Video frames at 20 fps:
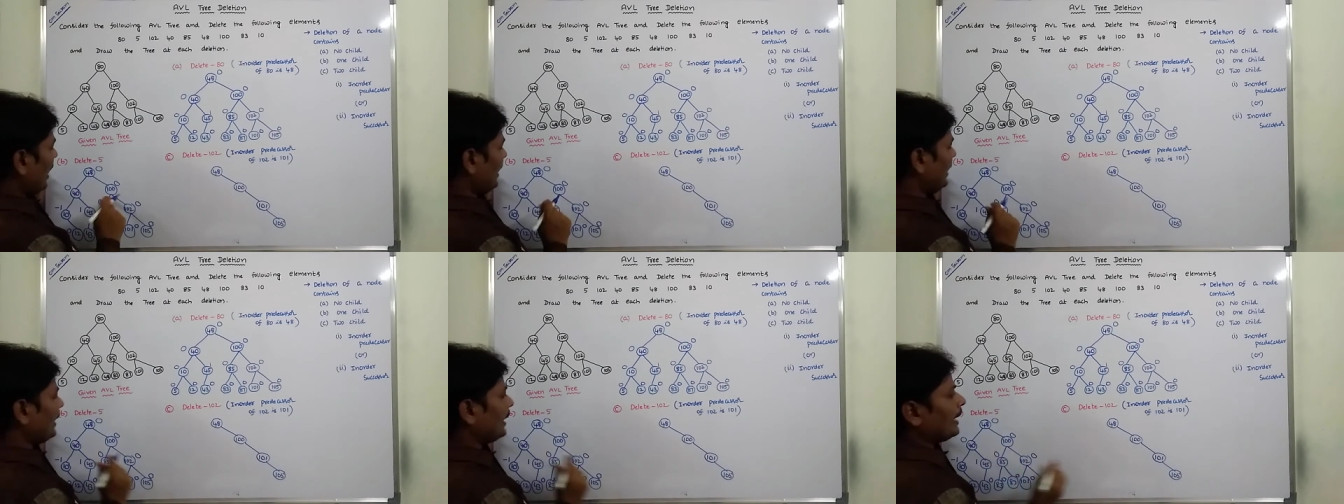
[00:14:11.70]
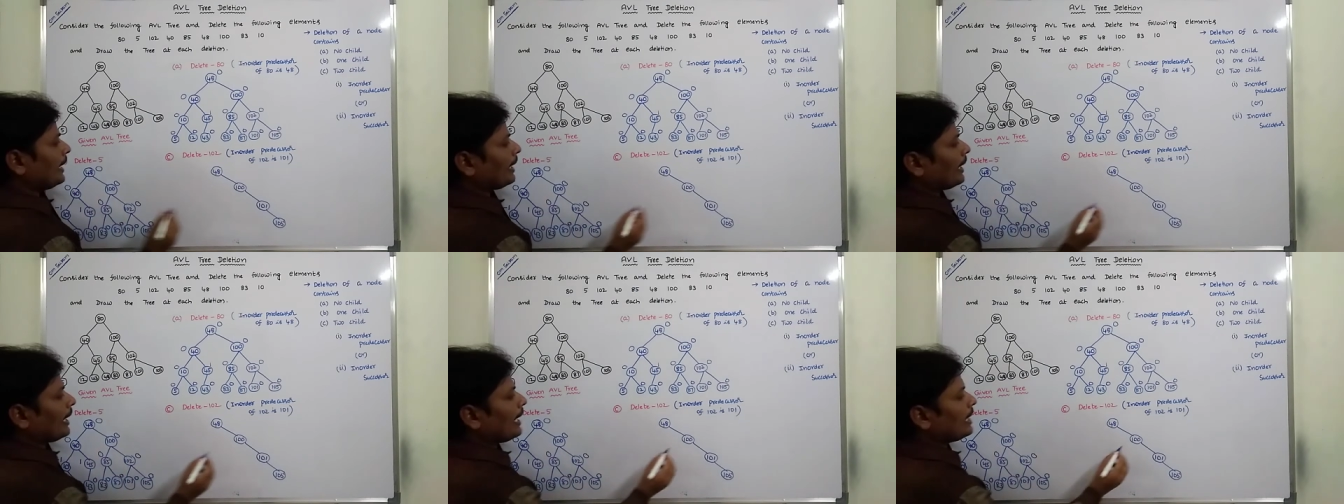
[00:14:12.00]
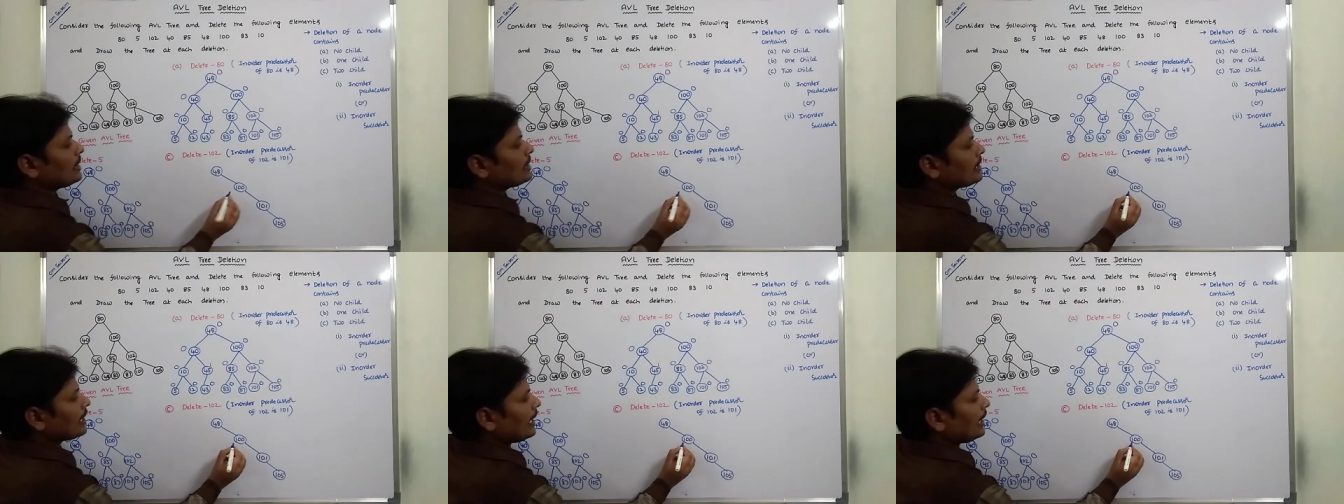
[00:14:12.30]
hundred
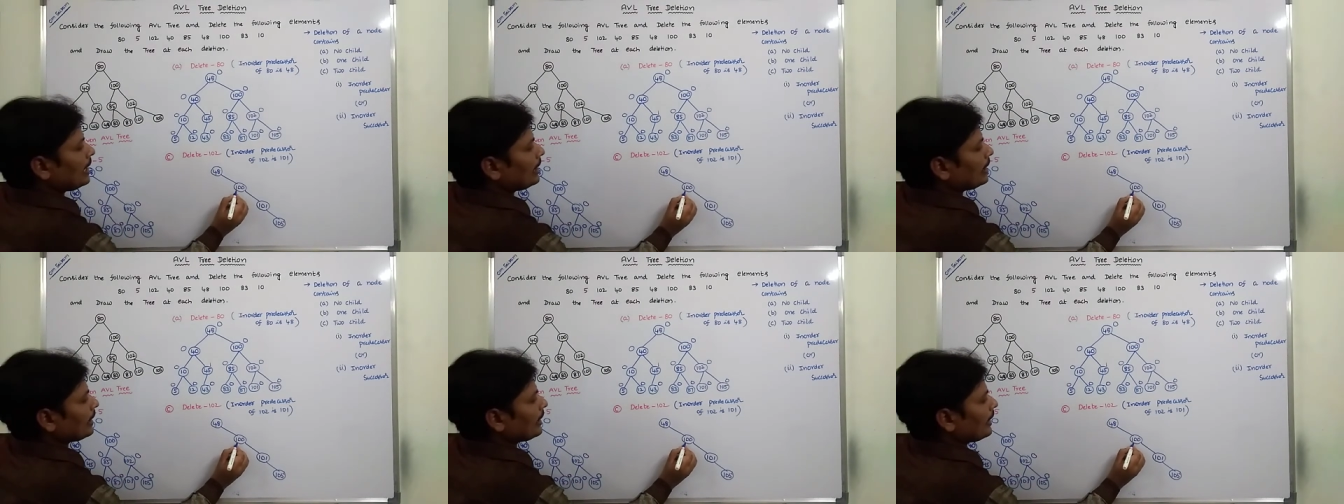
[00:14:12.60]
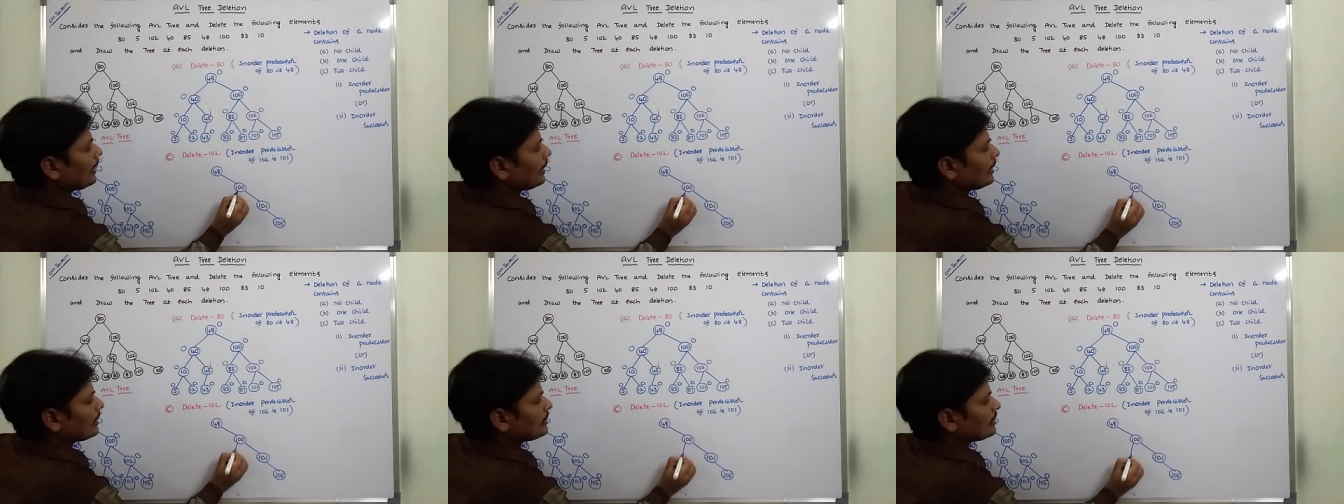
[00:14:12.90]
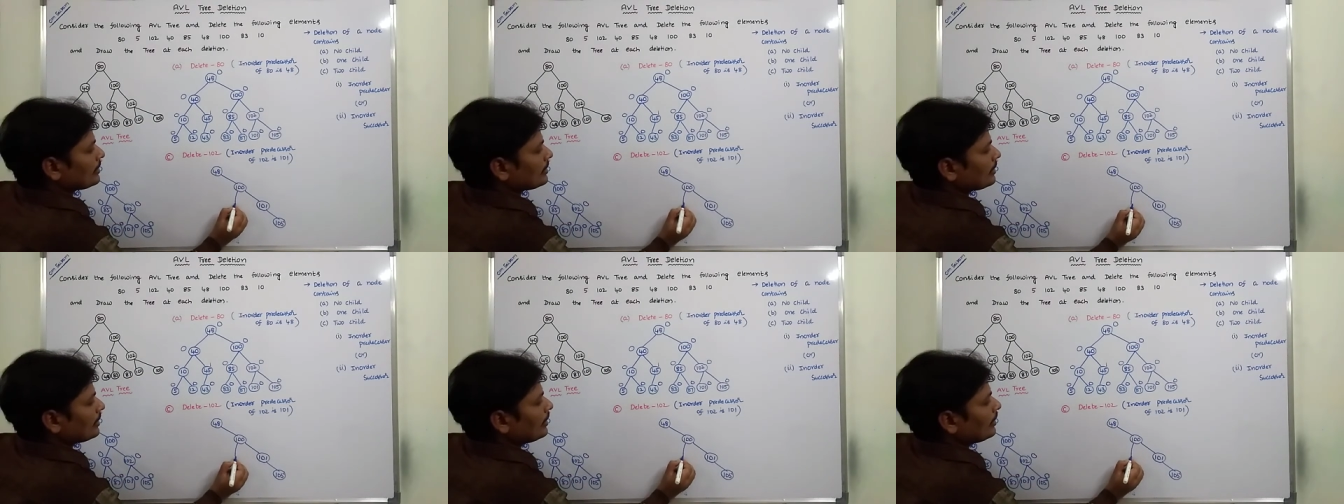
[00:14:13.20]
right child
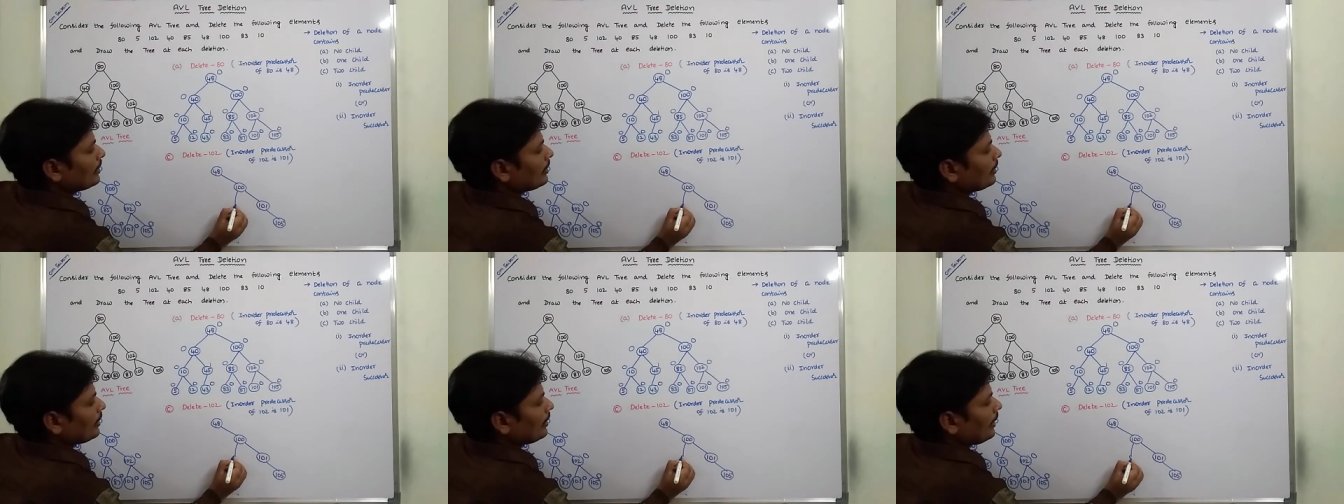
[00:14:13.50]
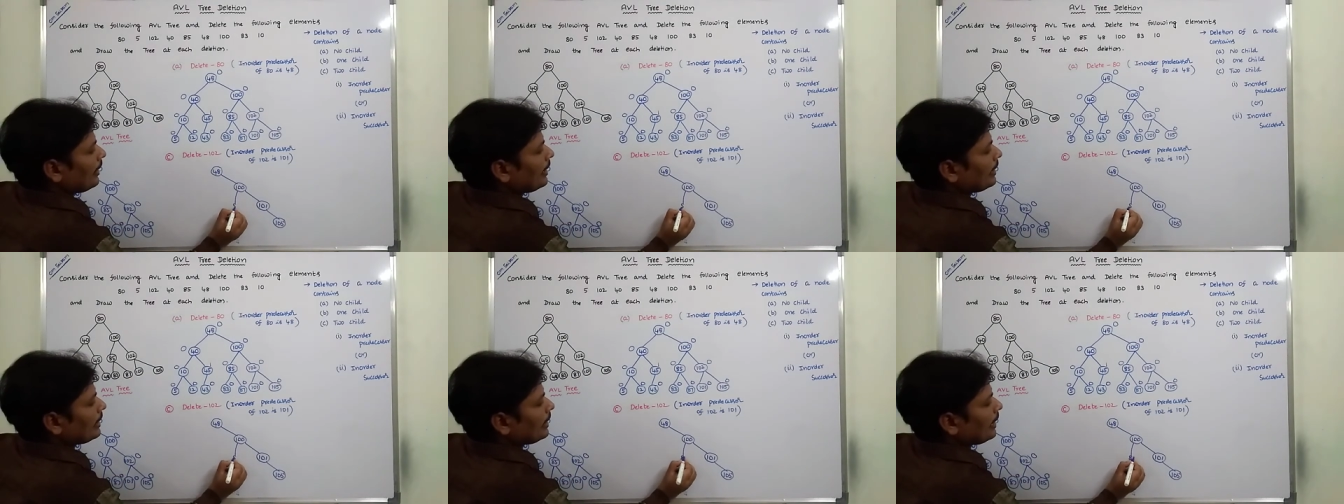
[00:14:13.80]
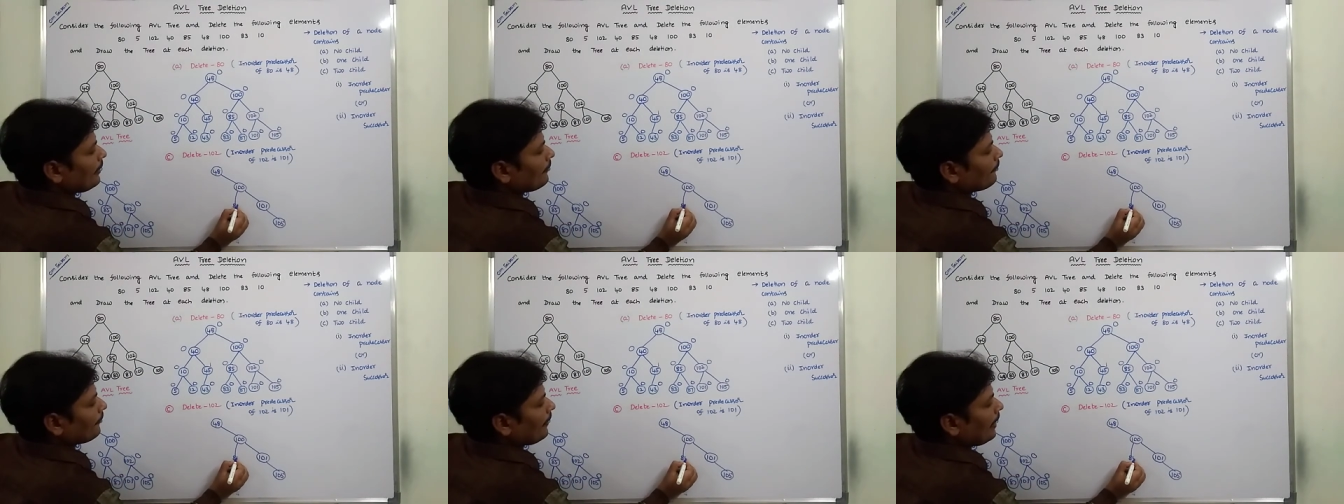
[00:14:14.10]
is
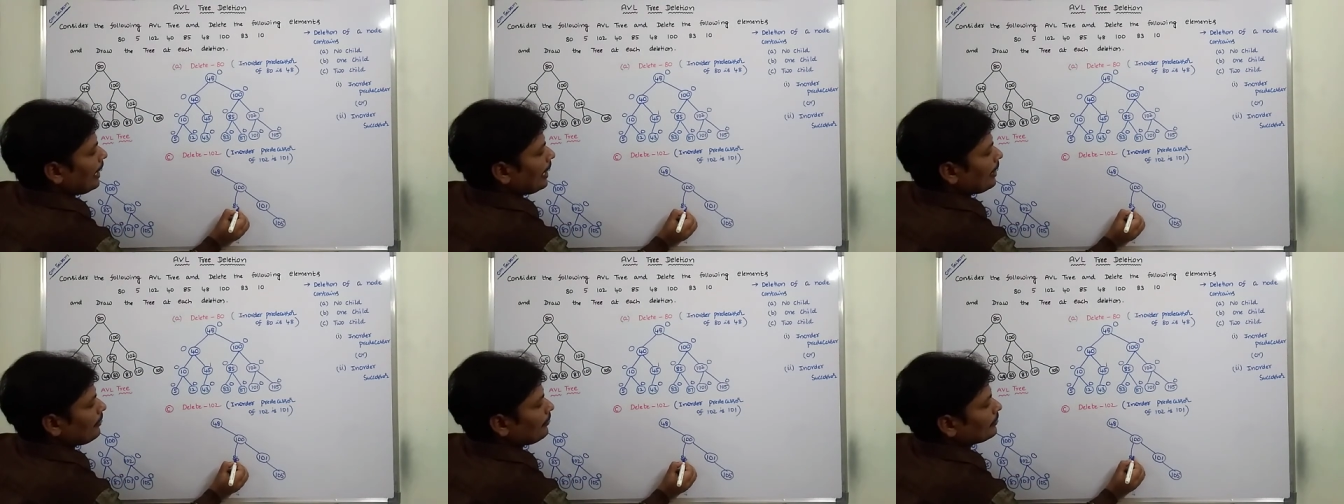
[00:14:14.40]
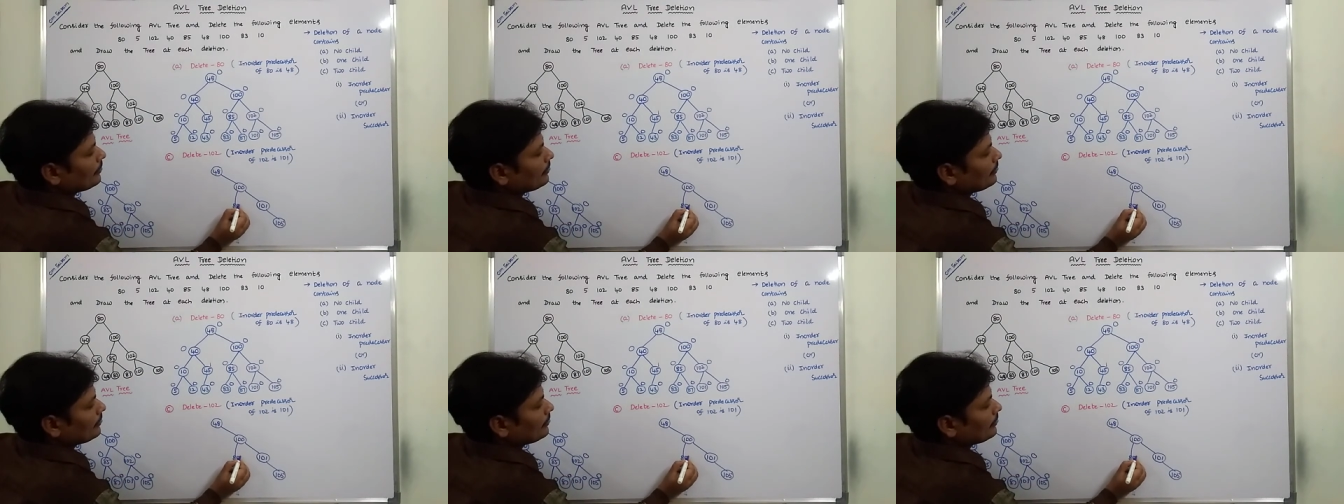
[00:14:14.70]
eighty-five.